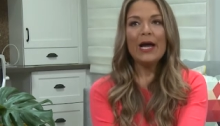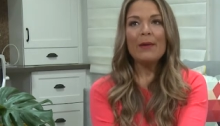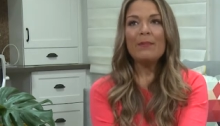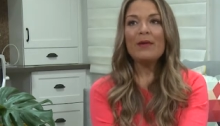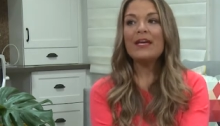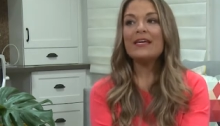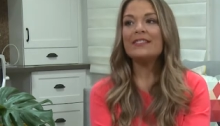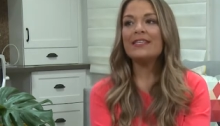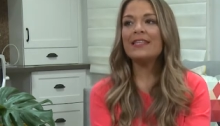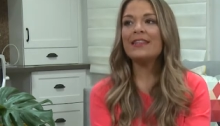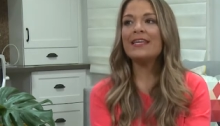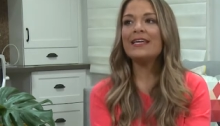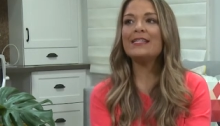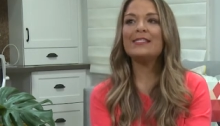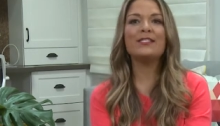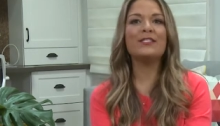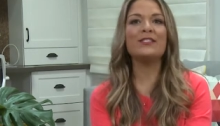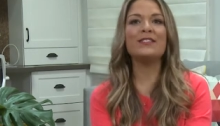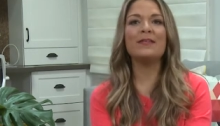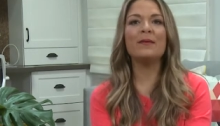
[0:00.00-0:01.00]
because I think
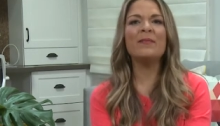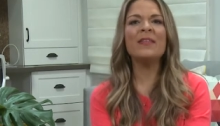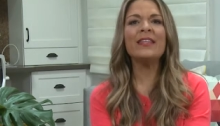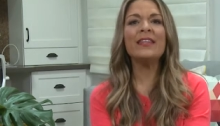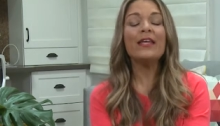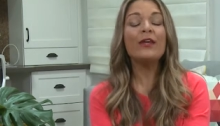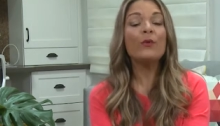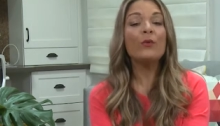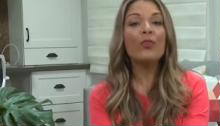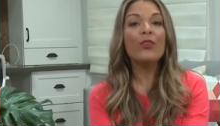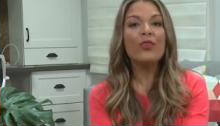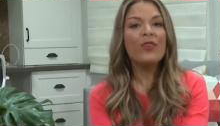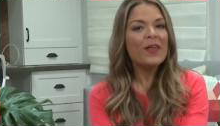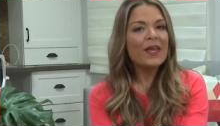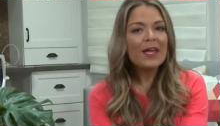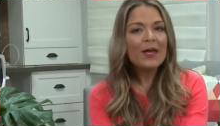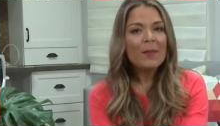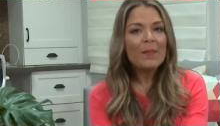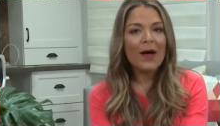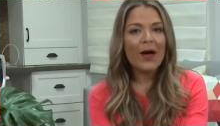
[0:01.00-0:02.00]
it's just something they don't
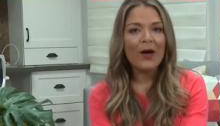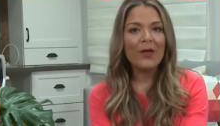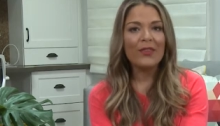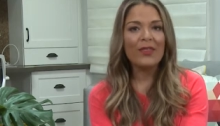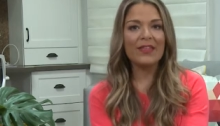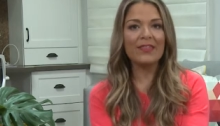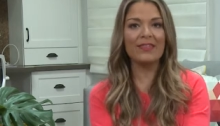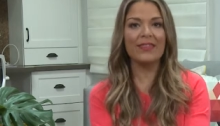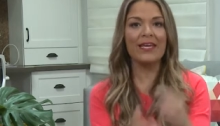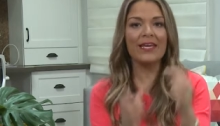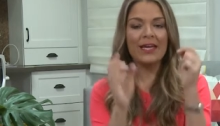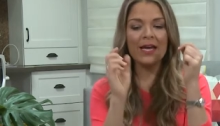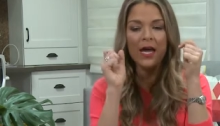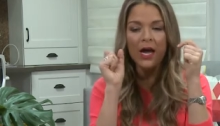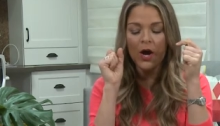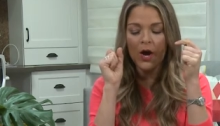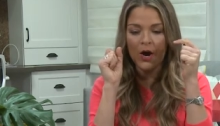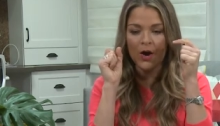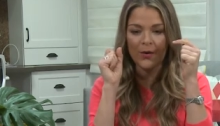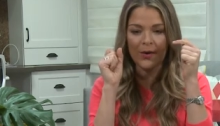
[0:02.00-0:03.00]
think about. They think,
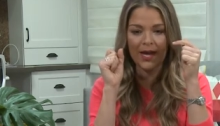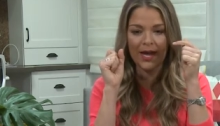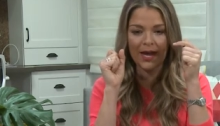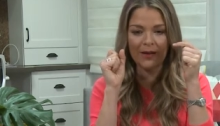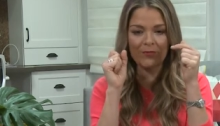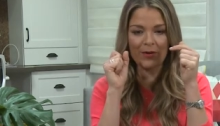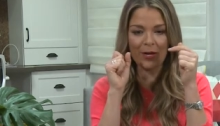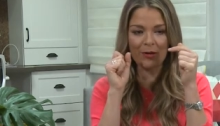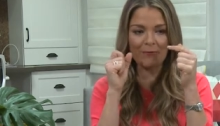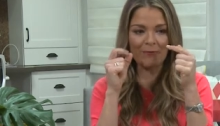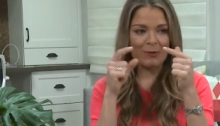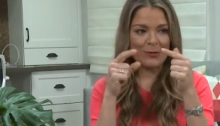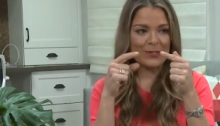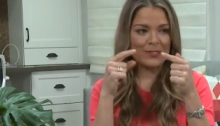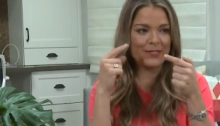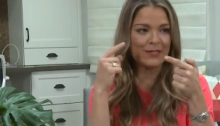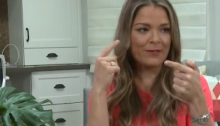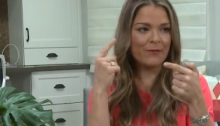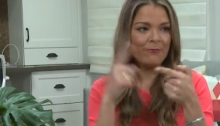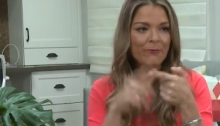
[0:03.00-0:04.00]
okay, I've got to
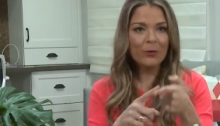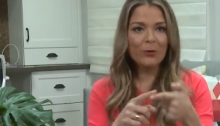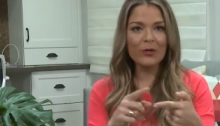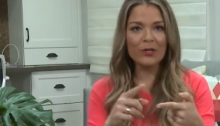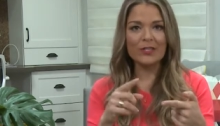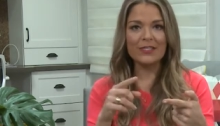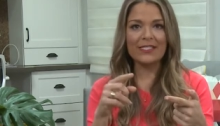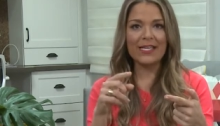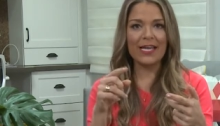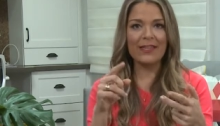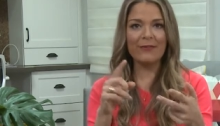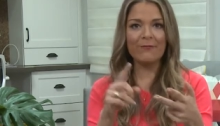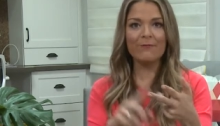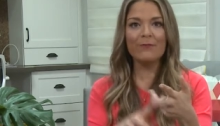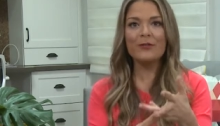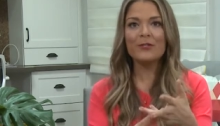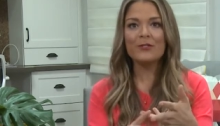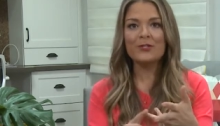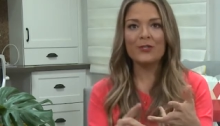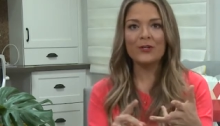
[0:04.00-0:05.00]
focus on the floors and the
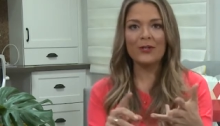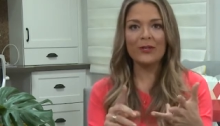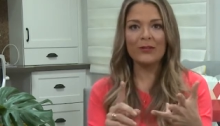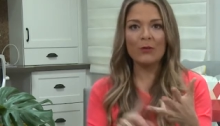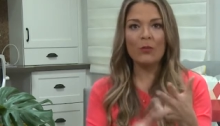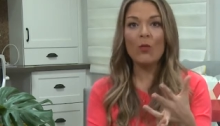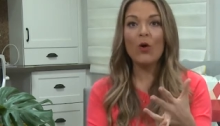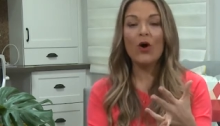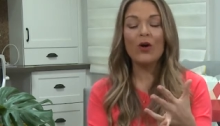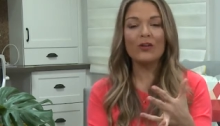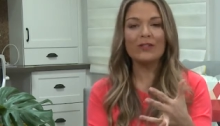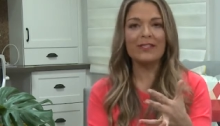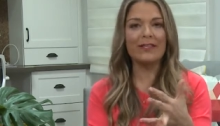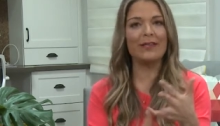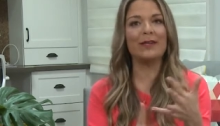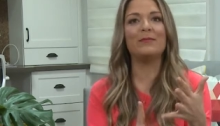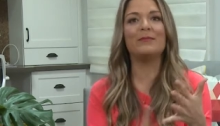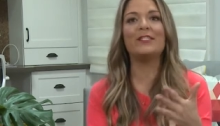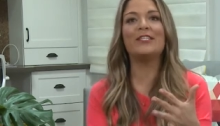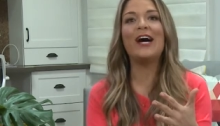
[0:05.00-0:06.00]
furniture and the walls and
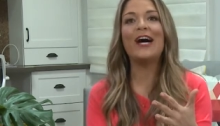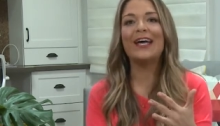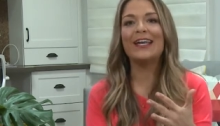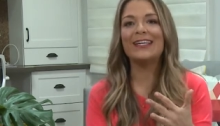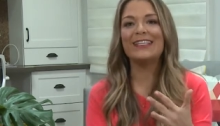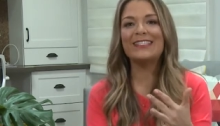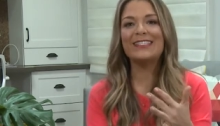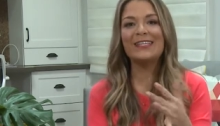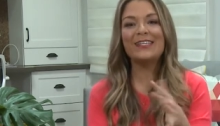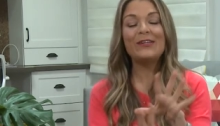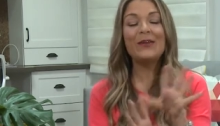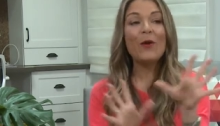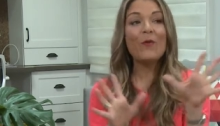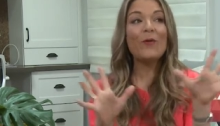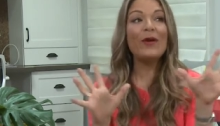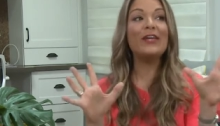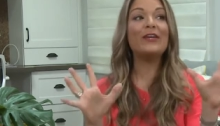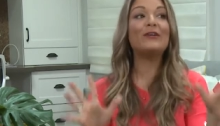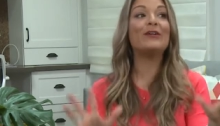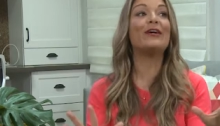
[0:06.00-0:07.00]
then I'm done. It's like, no,
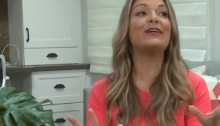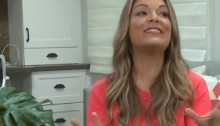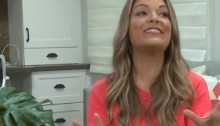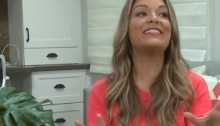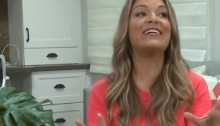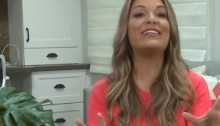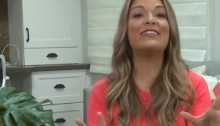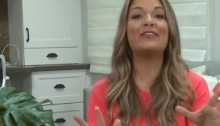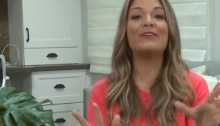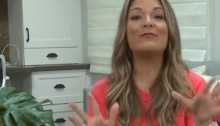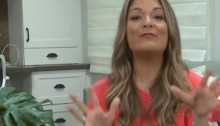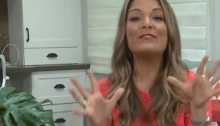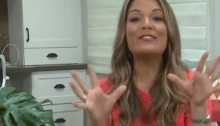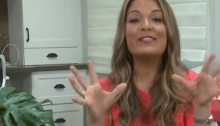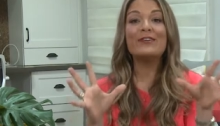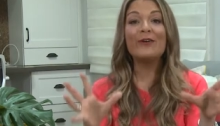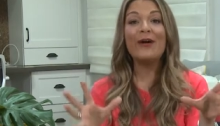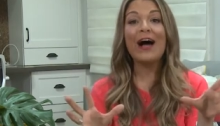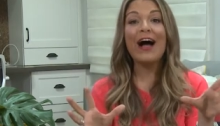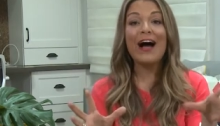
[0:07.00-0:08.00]
wait, you're not done. You
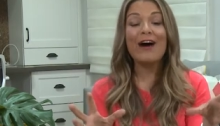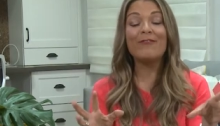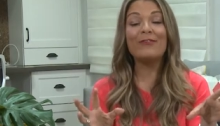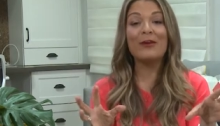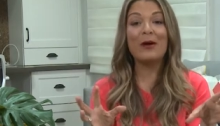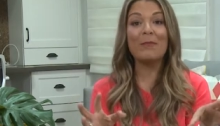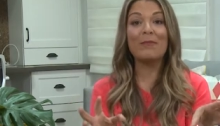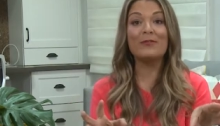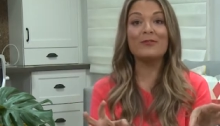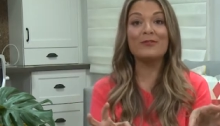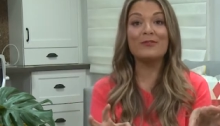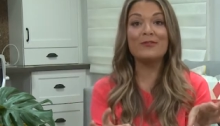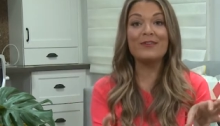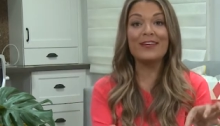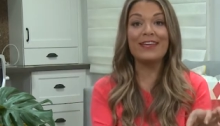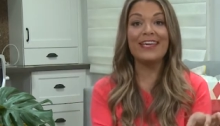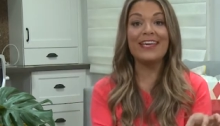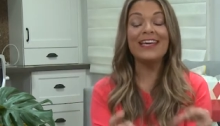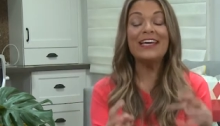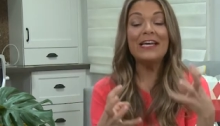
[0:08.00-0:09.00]
still have an
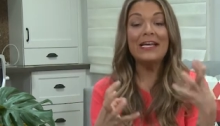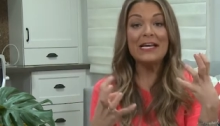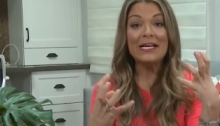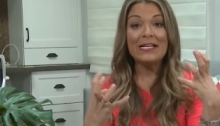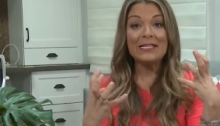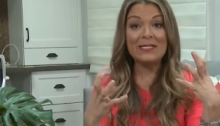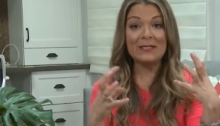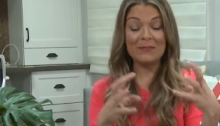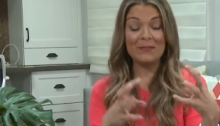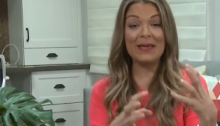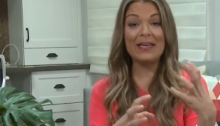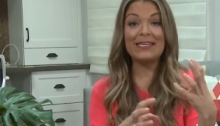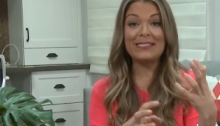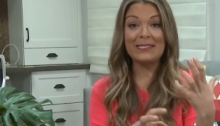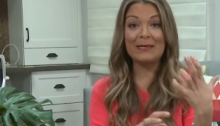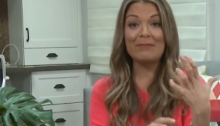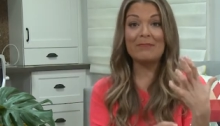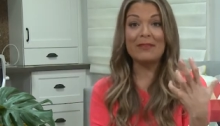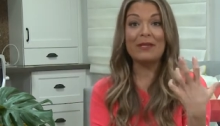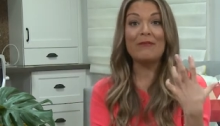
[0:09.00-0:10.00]
opportunity to make
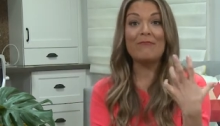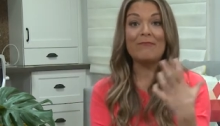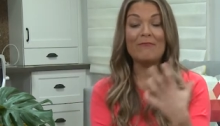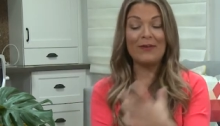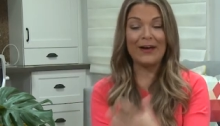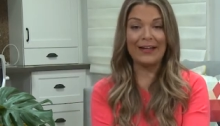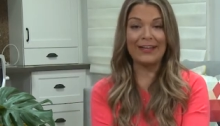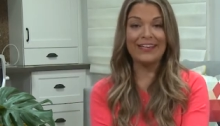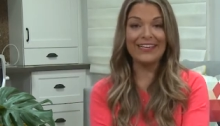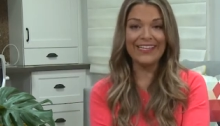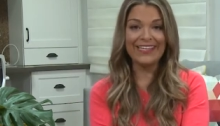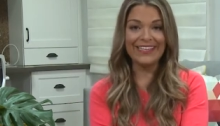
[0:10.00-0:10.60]
something fun.